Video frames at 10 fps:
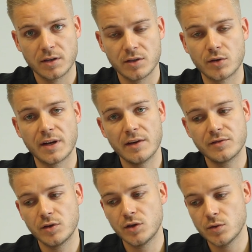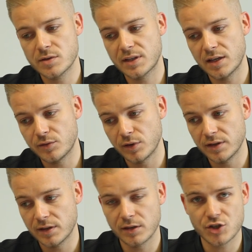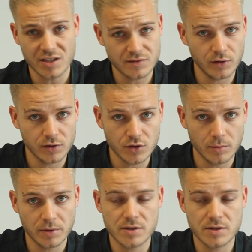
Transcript: You don't have to use the telephone internet just for your job.